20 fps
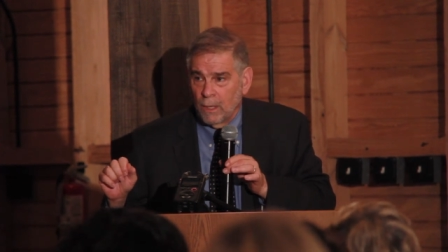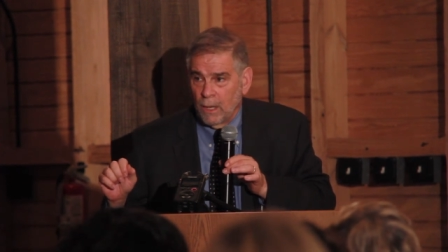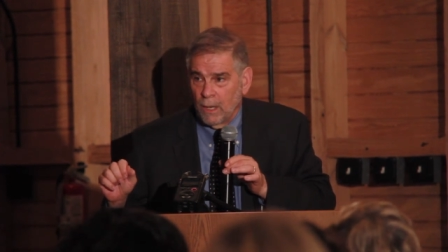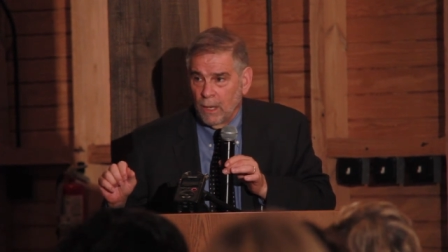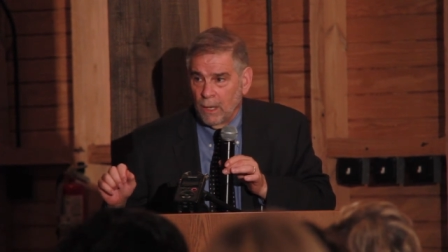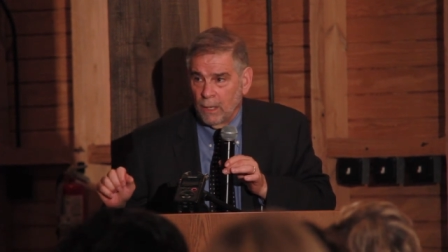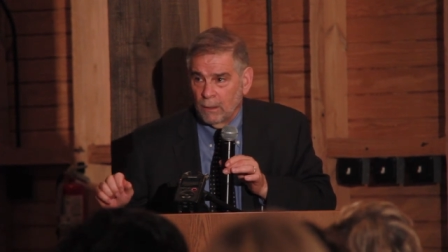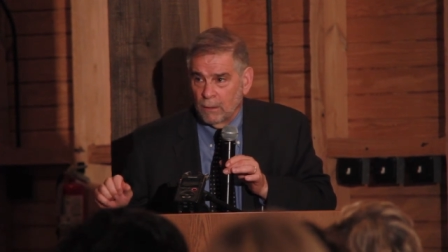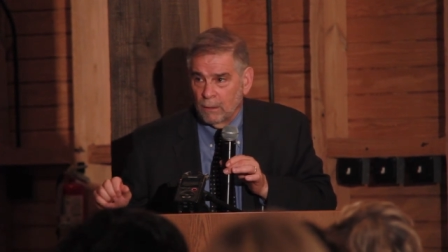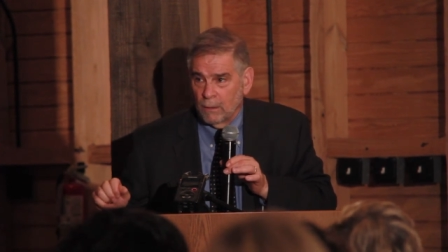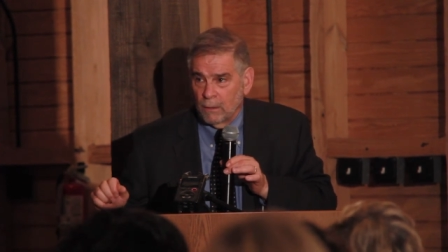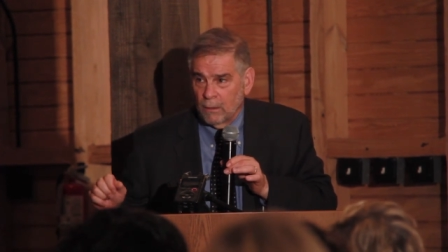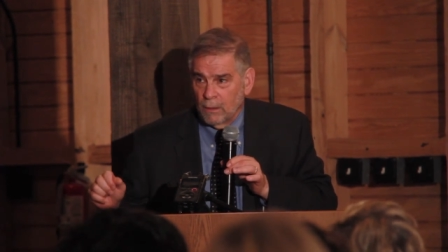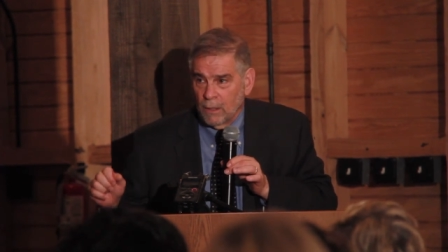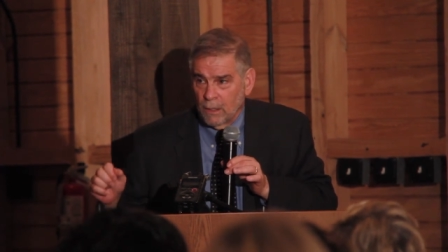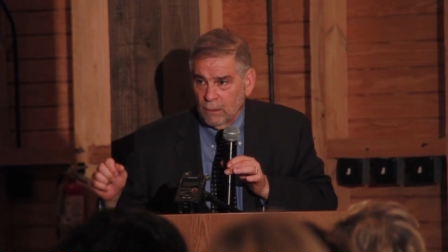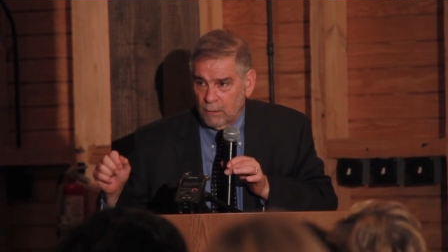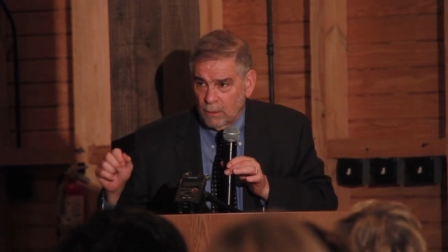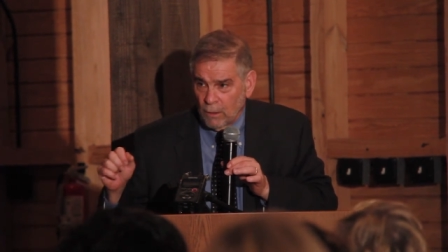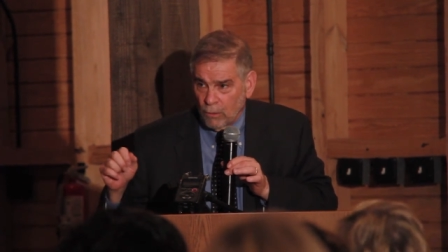and
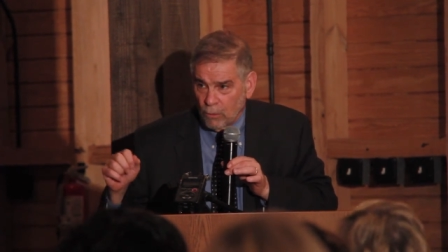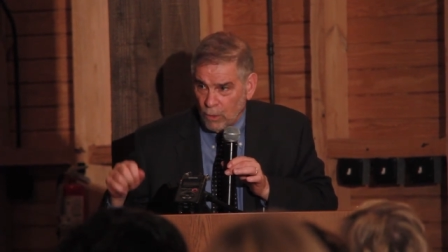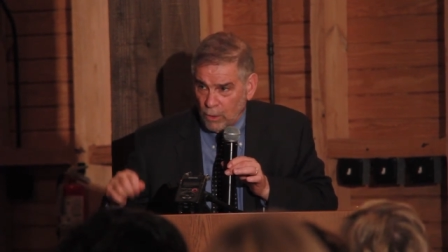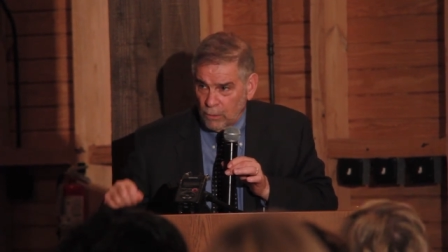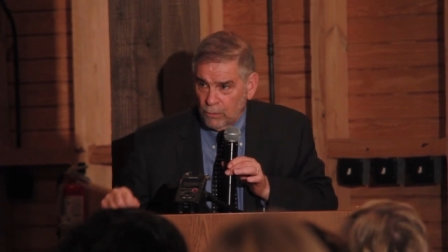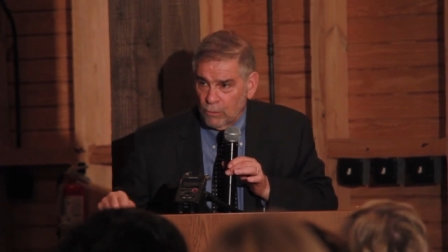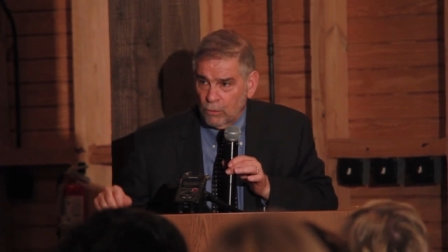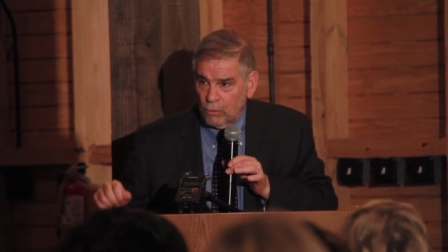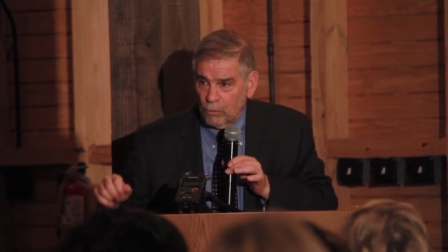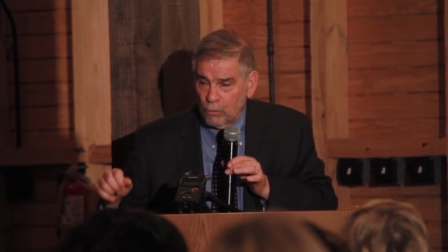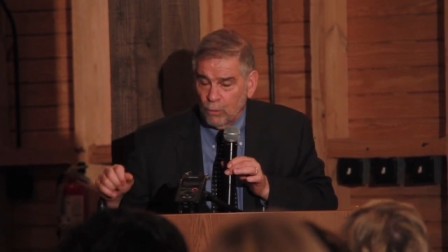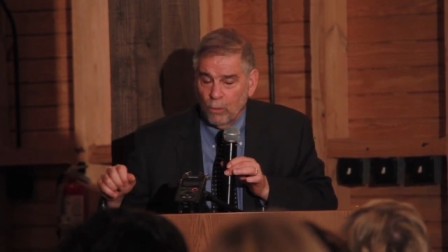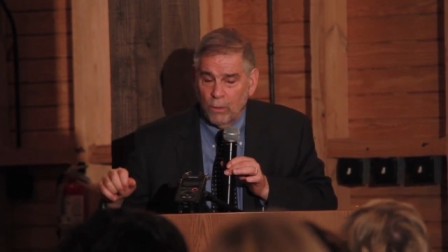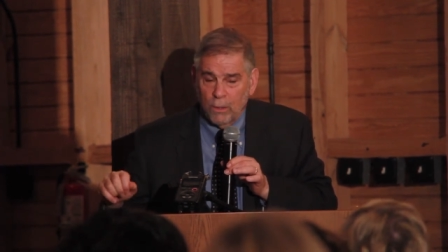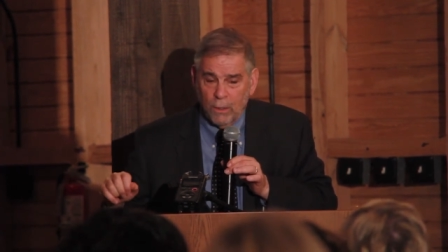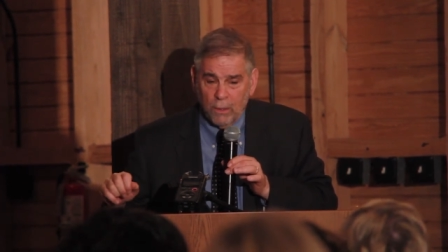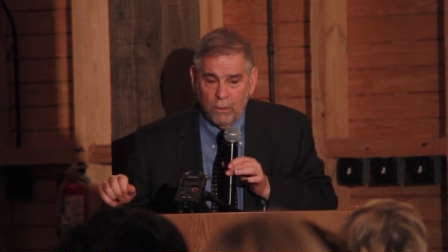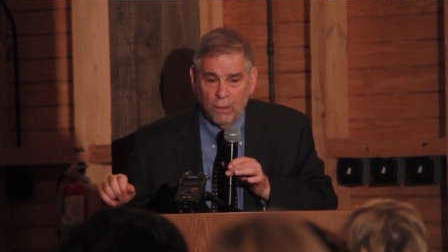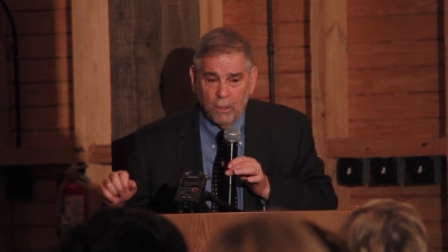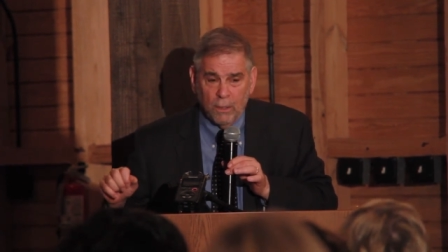that they're
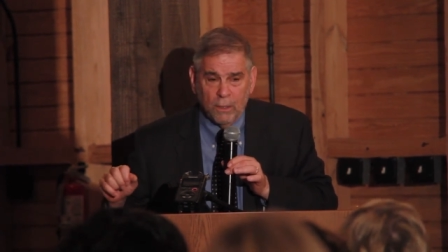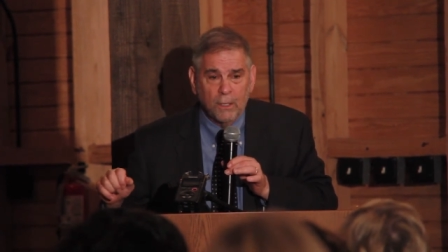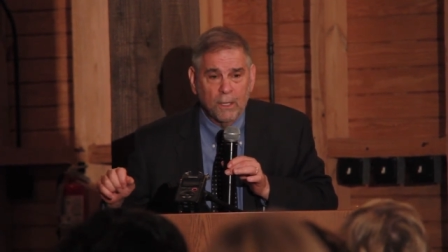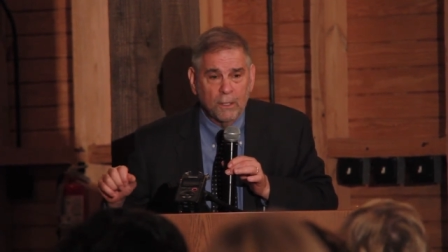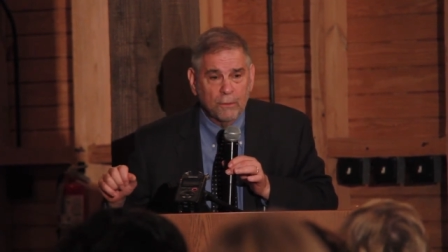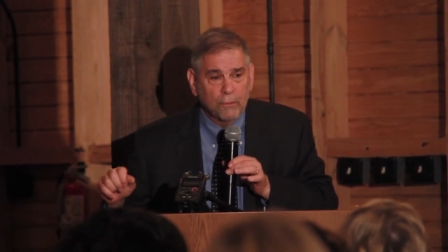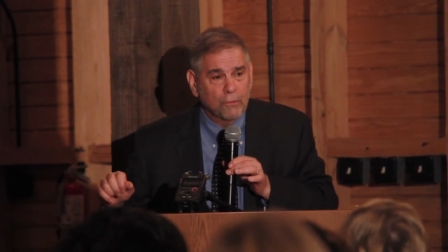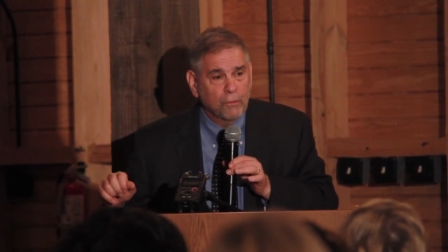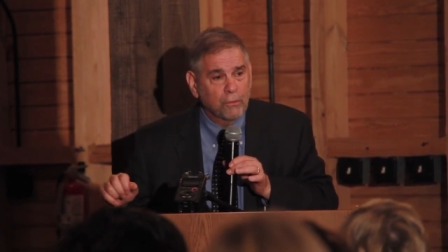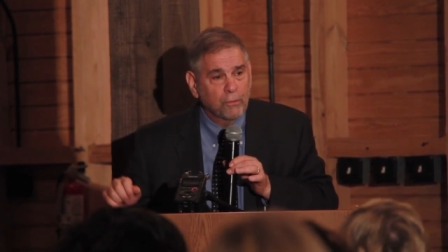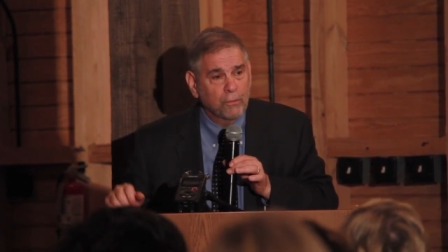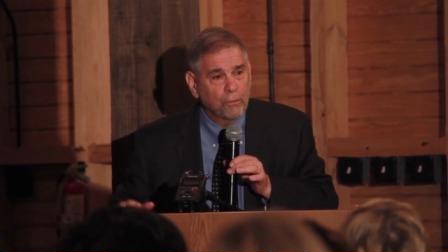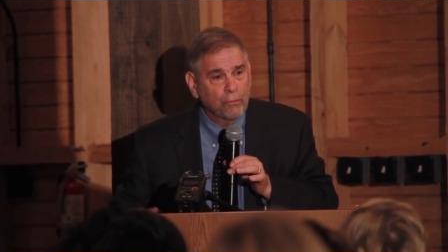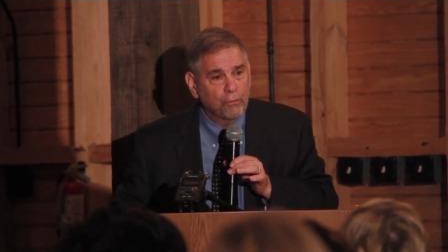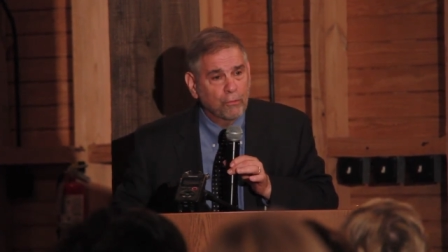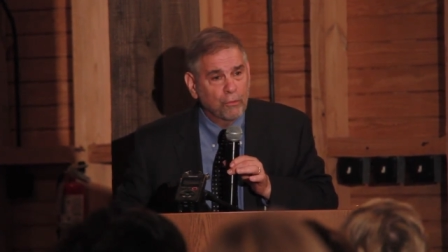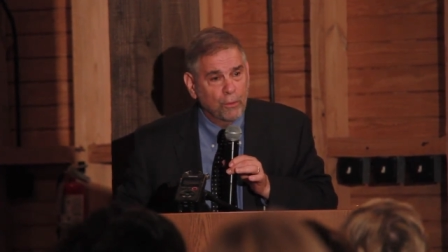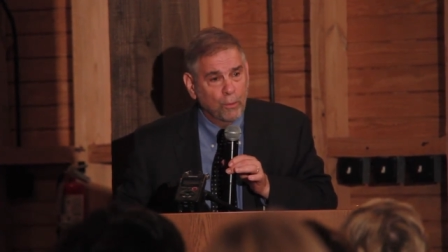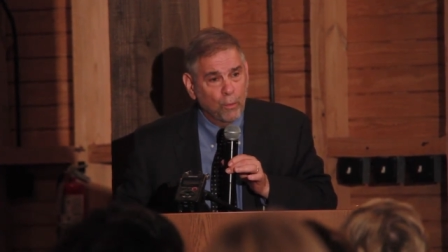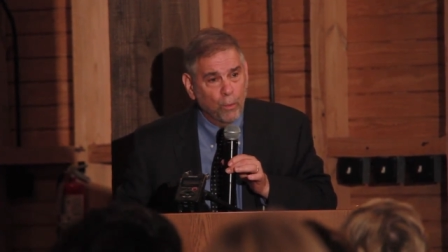underscored in our
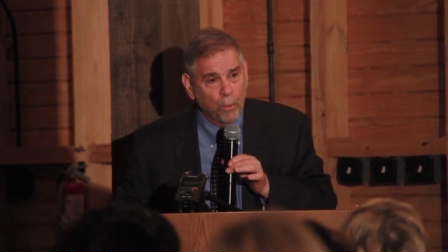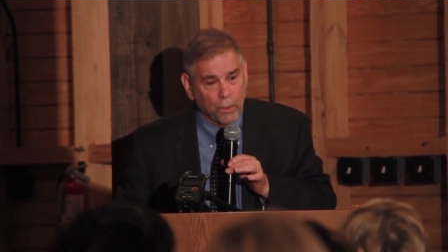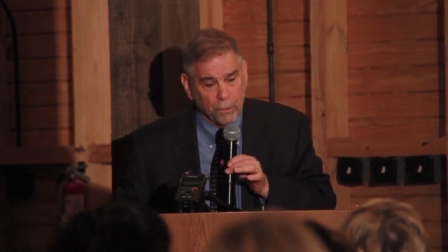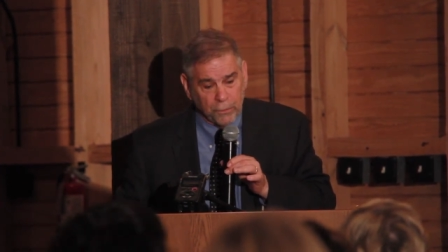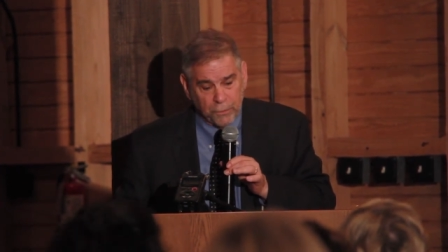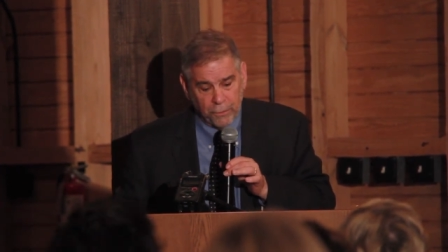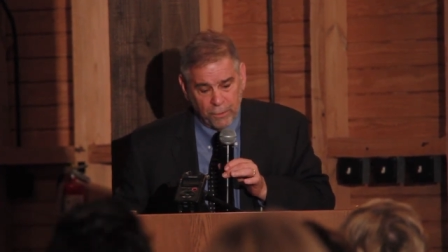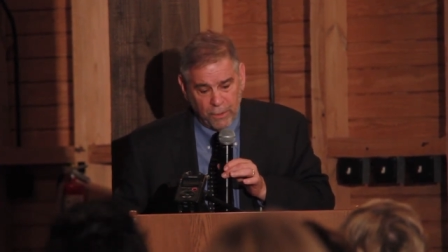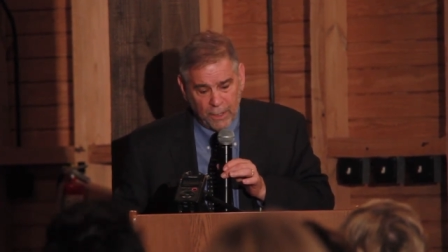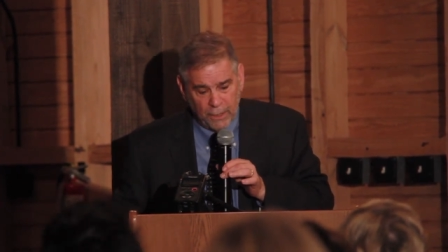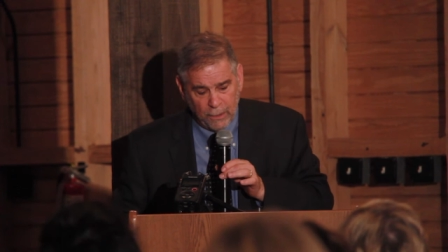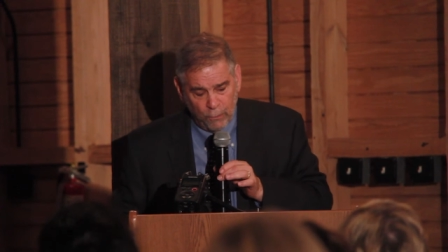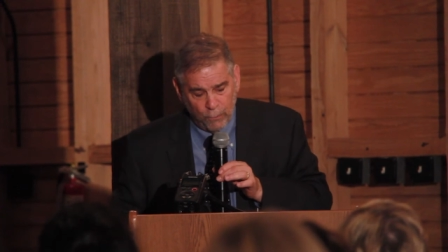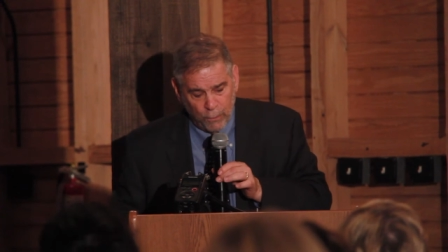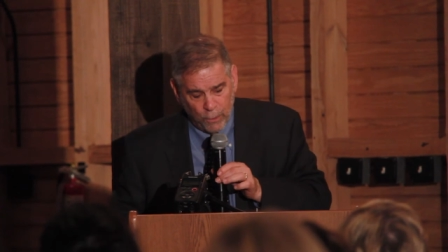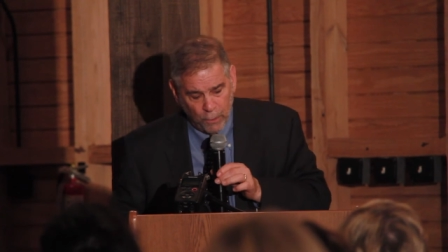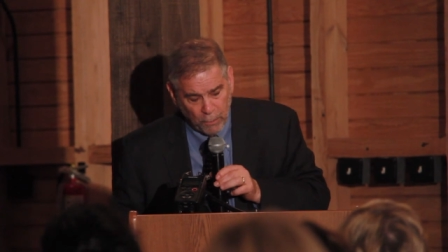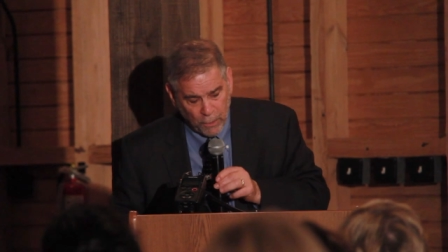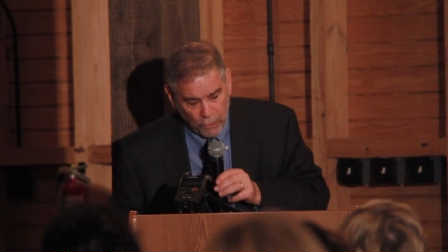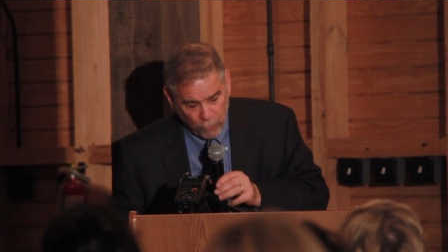constitutional world. Thank you
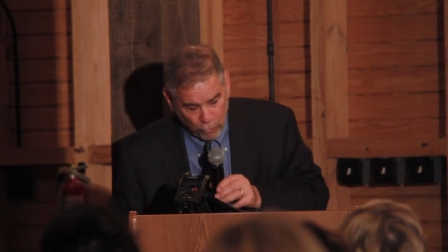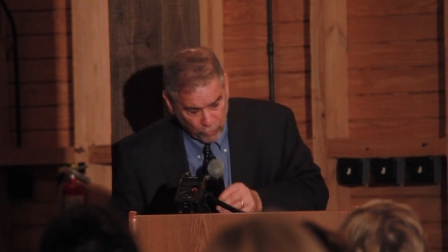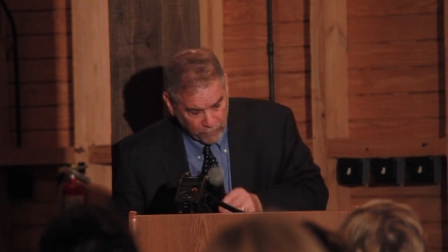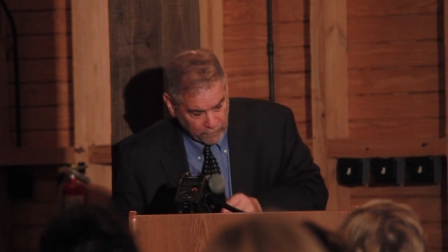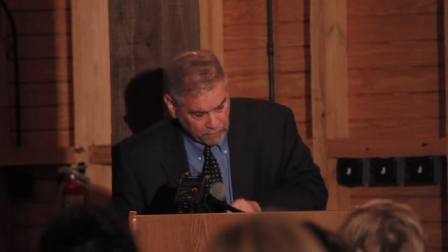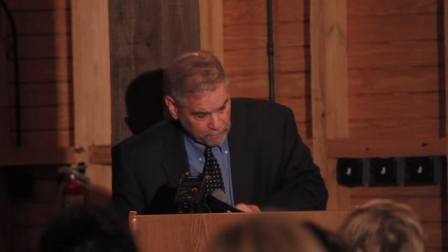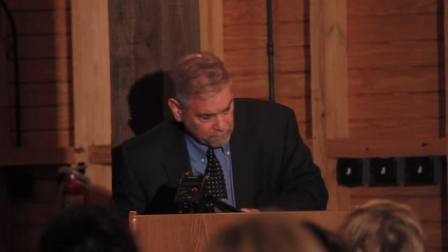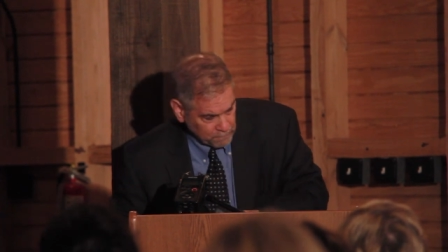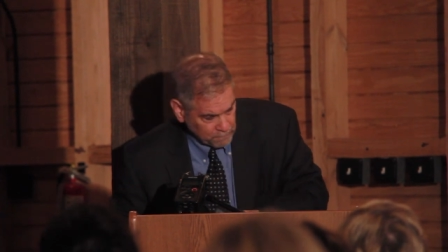very much.